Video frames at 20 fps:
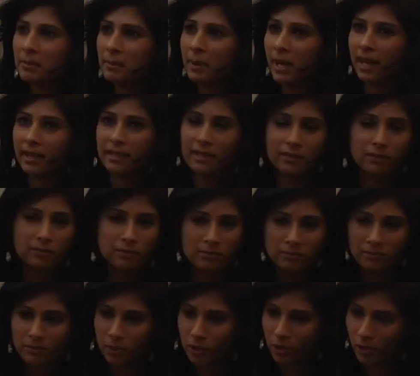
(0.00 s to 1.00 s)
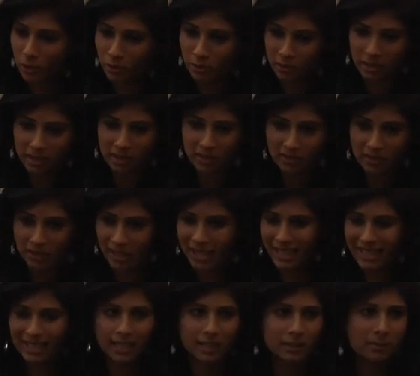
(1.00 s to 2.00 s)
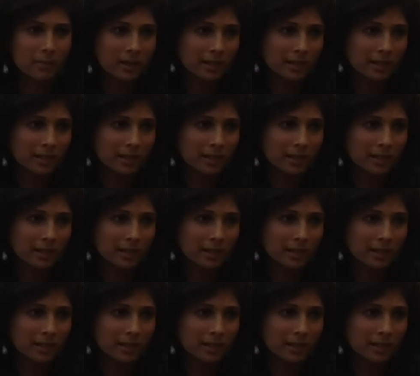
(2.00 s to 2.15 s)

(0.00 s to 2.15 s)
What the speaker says: but in a 36